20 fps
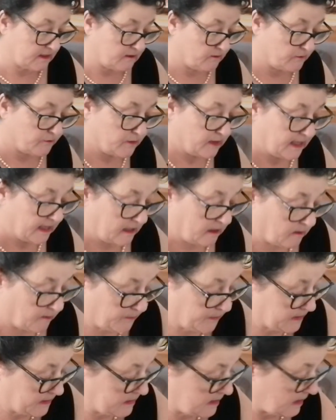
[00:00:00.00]
It'll really
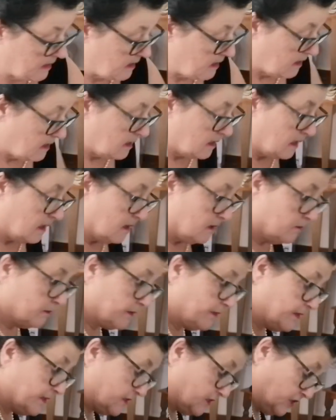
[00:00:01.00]
help us
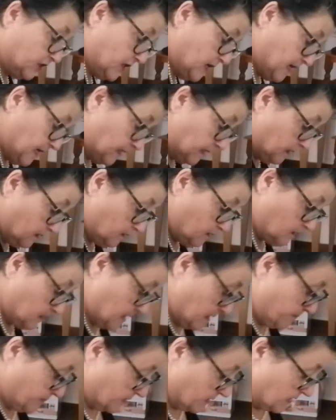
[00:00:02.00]
with this channel,
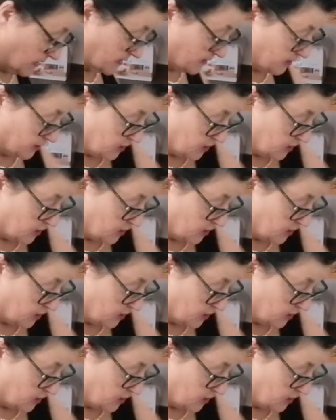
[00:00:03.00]
keeping things